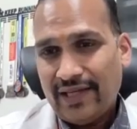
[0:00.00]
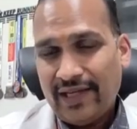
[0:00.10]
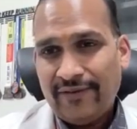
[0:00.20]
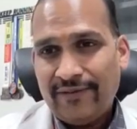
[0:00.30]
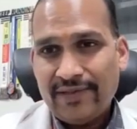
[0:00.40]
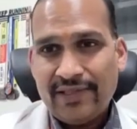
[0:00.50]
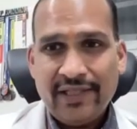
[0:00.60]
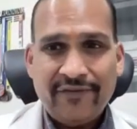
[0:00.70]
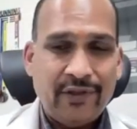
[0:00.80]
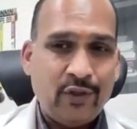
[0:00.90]
and
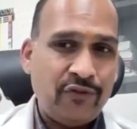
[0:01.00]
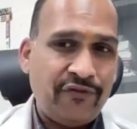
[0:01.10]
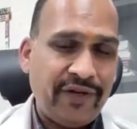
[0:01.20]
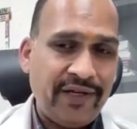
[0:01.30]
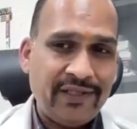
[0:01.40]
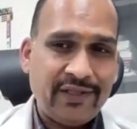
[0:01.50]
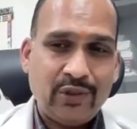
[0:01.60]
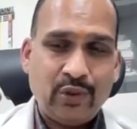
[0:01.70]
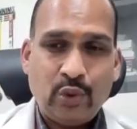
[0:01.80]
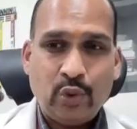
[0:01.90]
share with your friends
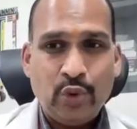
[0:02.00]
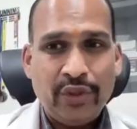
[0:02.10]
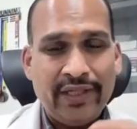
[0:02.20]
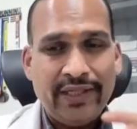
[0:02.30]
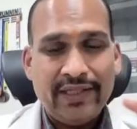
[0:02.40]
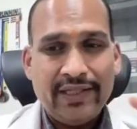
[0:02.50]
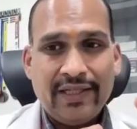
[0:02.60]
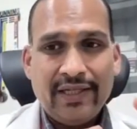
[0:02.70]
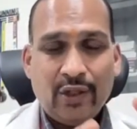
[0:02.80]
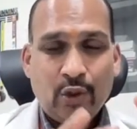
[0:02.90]
who need,
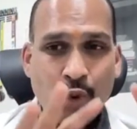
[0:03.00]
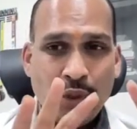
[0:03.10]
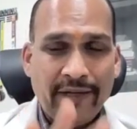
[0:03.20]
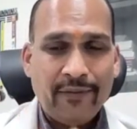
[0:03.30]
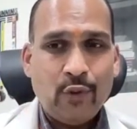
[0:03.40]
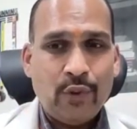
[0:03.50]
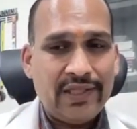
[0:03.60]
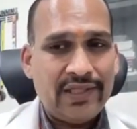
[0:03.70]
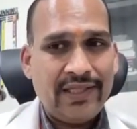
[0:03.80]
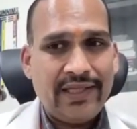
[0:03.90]
who have
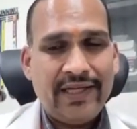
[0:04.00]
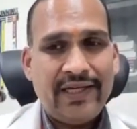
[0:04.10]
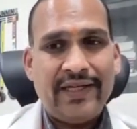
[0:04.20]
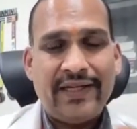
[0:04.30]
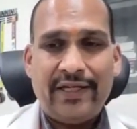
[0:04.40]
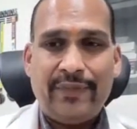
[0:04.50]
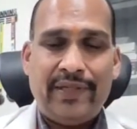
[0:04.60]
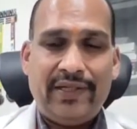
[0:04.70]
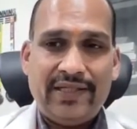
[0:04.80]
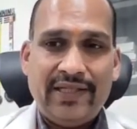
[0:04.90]
OSA and need
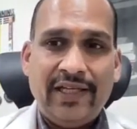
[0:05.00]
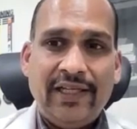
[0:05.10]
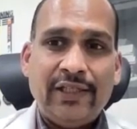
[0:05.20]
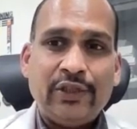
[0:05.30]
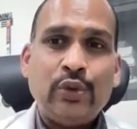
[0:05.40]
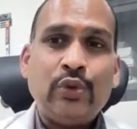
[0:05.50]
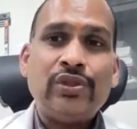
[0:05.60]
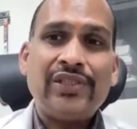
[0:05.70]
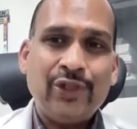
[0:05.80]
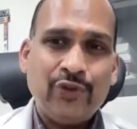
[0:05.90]
treatment. So
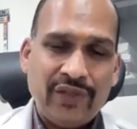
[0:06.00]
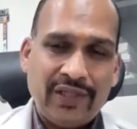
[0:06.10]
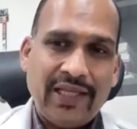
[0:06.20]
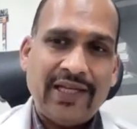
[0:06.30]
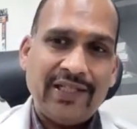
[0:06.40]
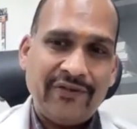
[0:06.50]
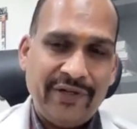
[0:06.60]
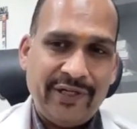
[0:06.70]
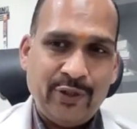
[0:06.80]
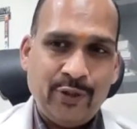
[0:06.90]
see you with another
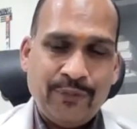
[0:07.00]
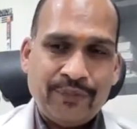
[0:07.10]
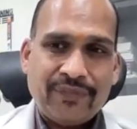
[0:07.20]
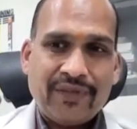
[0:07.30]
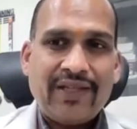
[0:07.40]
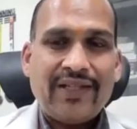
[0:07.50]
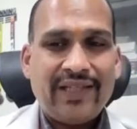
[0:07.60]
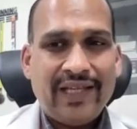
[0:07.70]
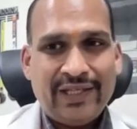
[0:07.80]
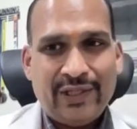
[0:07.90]
video.
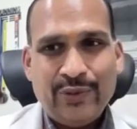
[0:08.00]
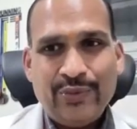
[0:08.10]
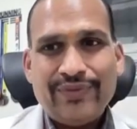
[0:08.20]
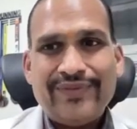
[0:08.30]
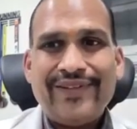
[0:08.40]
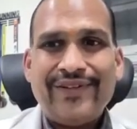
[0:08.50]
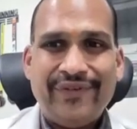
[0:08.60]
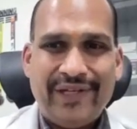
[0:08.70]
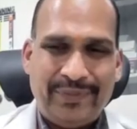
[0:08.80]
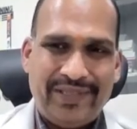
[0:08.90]
Thank you
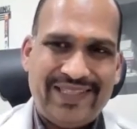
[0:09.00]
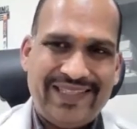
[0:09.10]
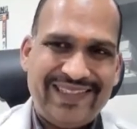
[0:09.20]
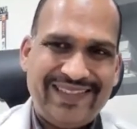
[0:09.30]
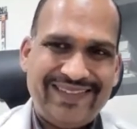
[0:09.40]
very much.